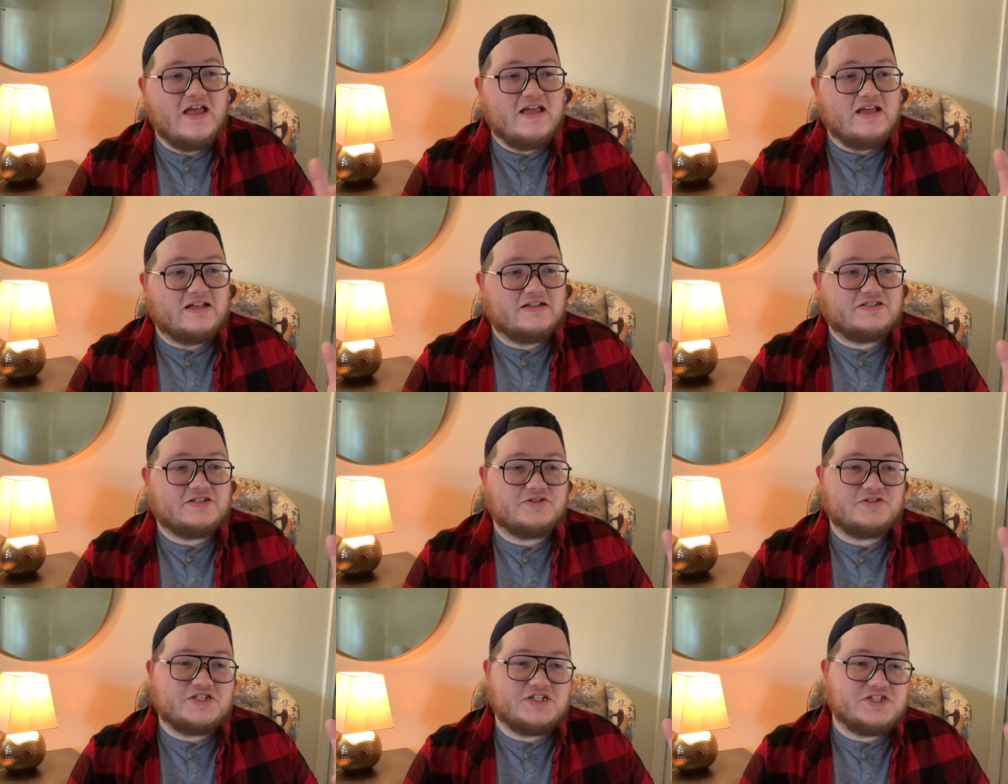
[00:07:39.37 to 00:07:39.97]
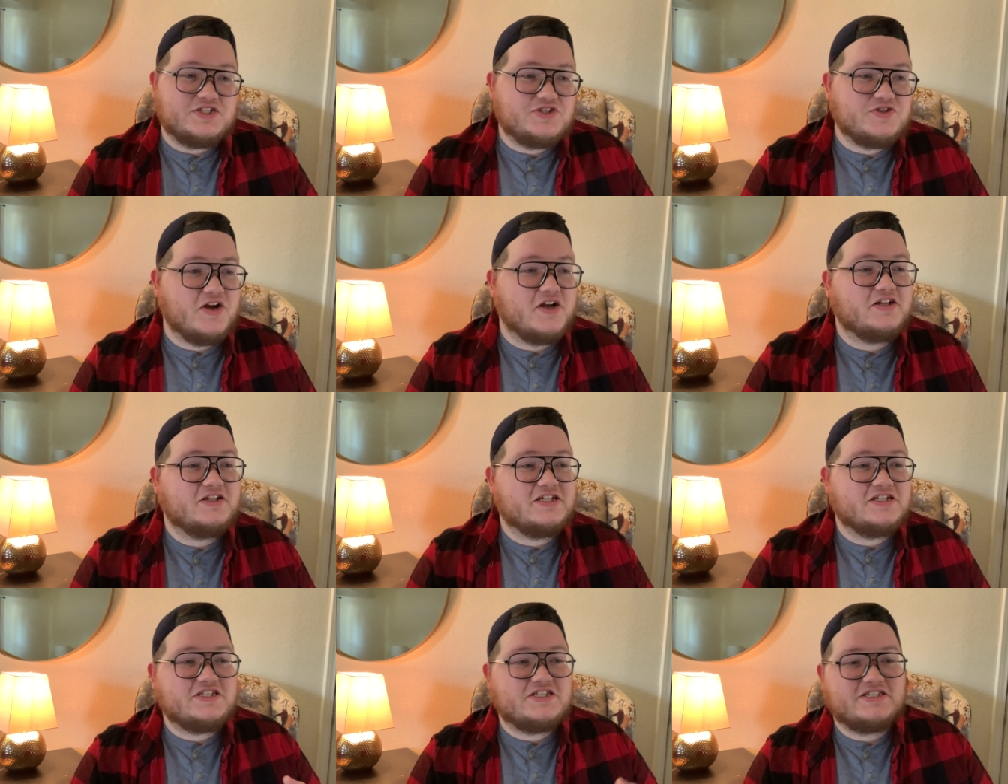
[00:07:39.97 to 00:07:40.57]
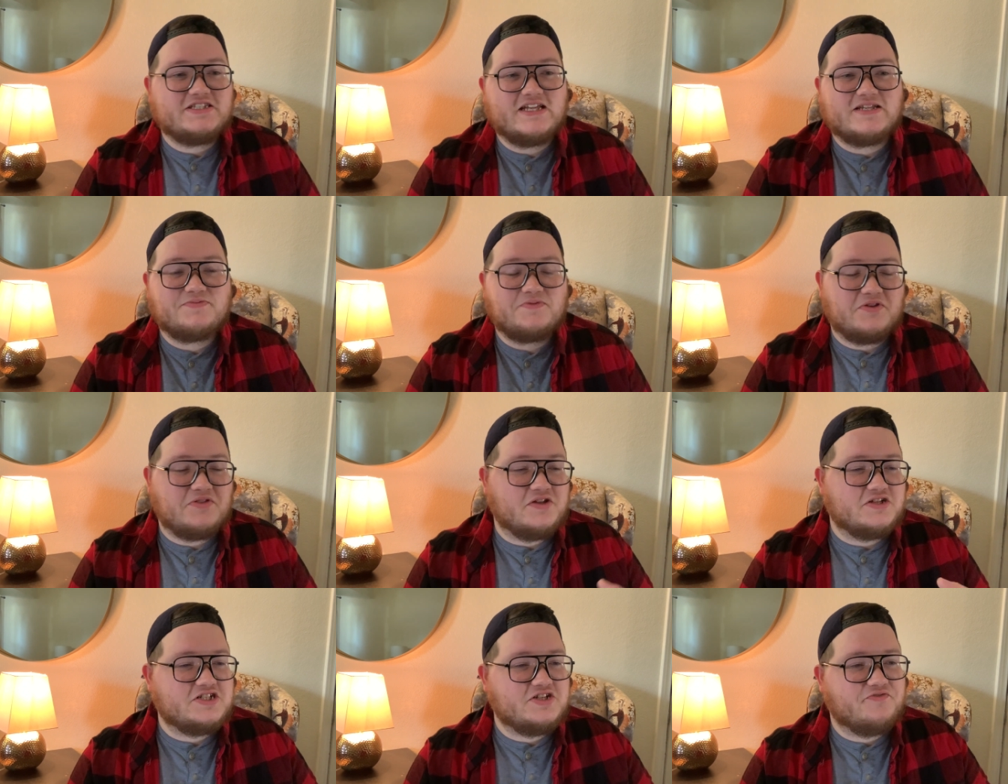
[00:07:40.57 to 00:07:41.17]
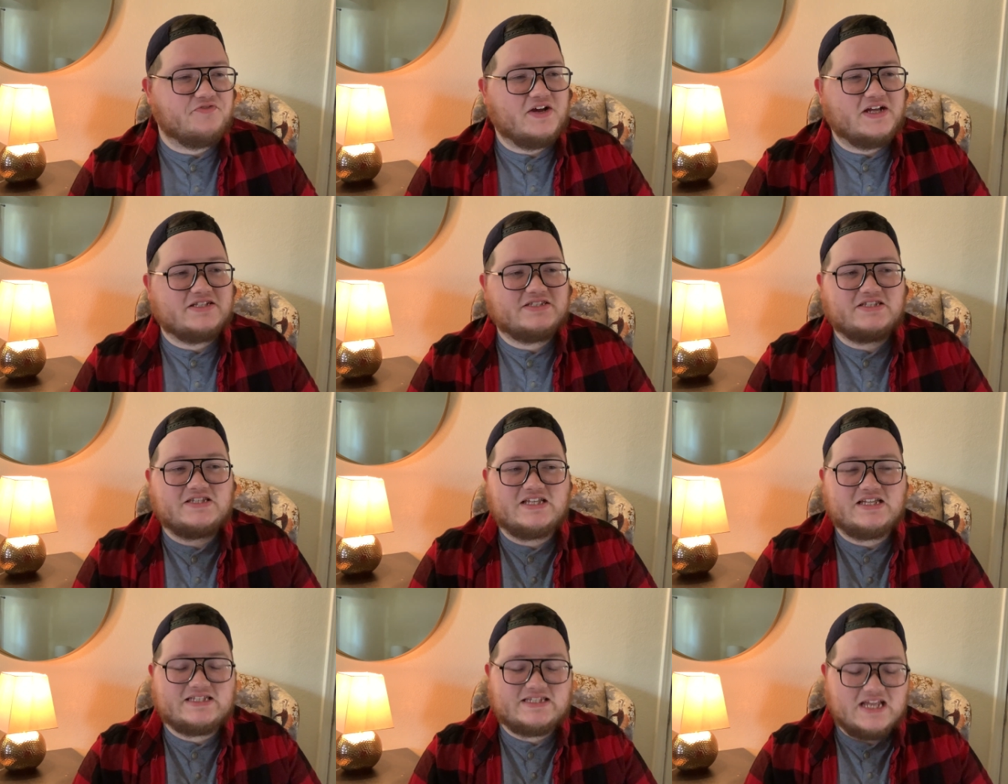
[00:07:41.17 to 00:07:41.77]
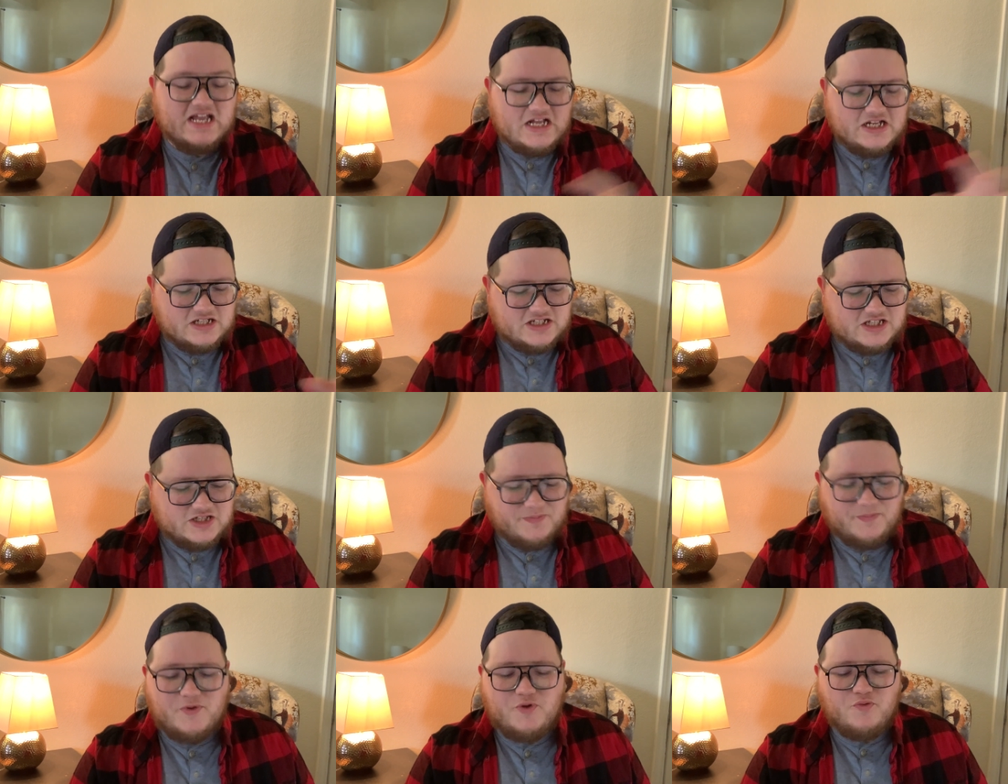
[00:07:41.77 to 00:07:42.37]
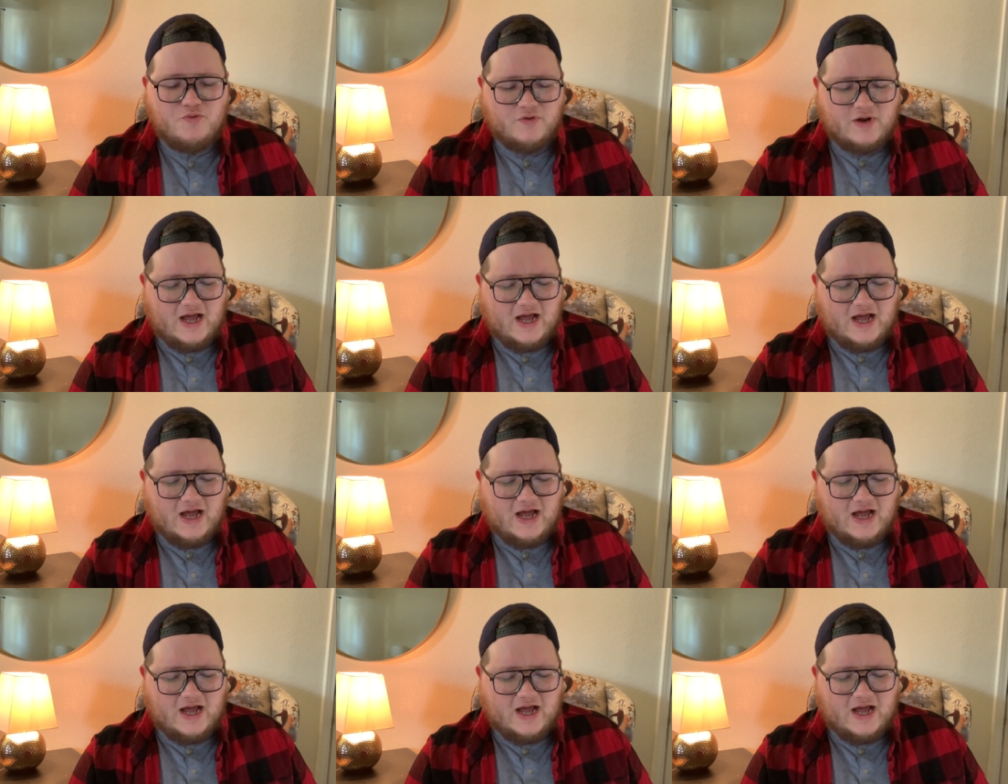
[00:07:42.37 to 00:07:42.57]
And so she's struggling, she's desperate, and then she finds this spoon,